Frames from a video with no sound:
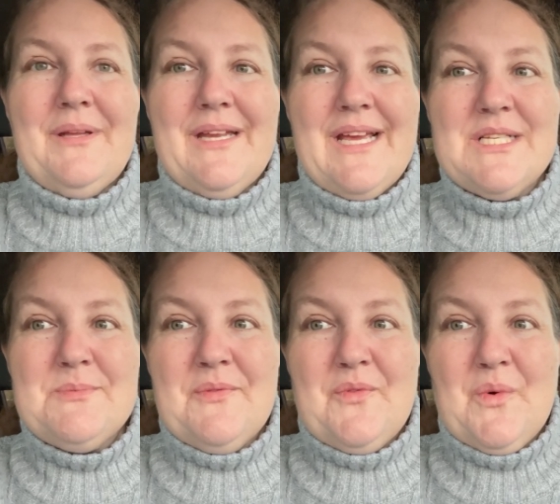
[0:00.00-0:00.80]
of days
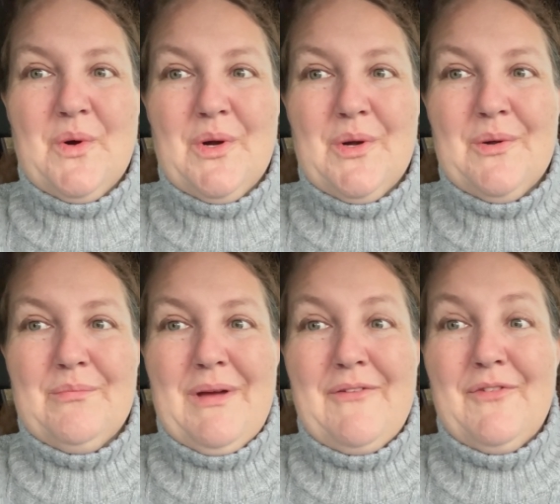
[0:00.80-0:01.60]
before
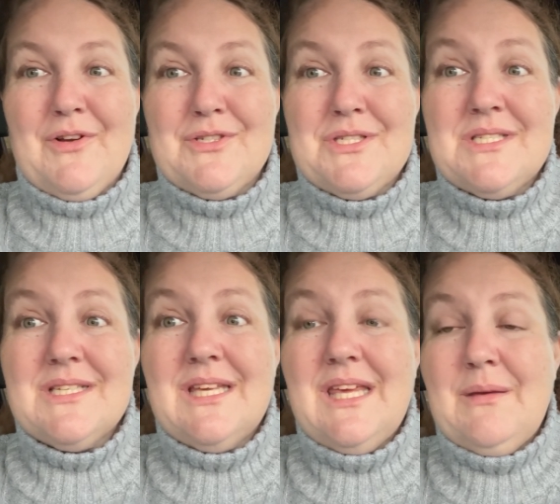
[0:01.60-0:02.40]
my first
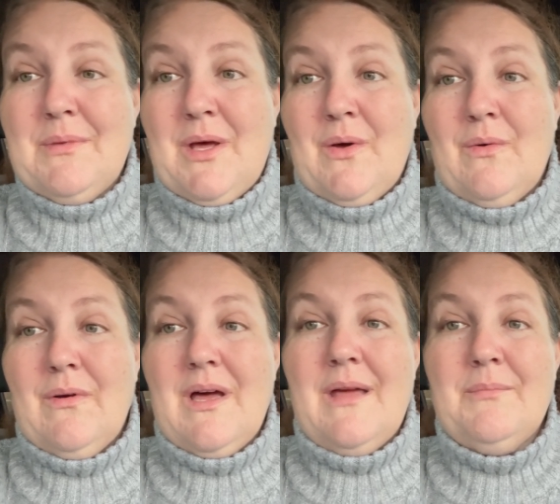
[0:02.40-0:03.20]
chemo,
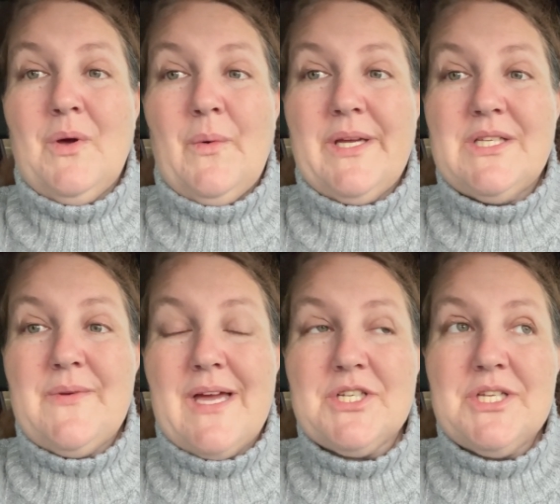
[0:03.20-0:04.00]
I'm going
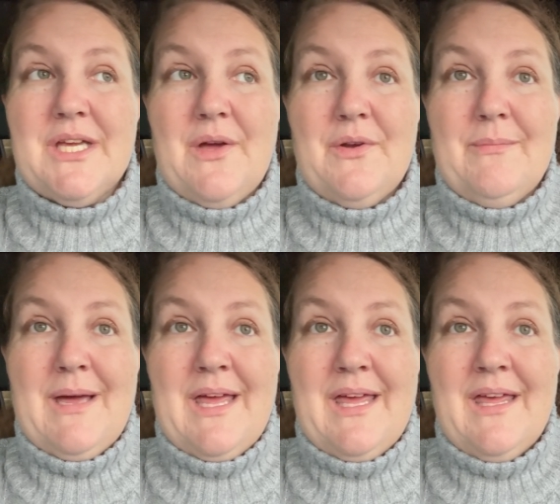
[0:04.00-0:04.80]
to actually go to
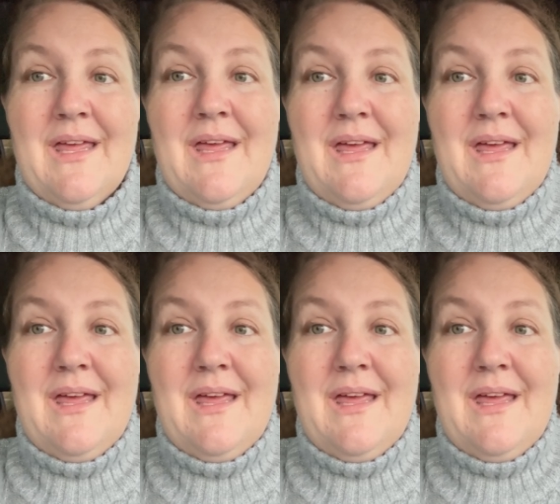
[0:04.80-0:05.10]
my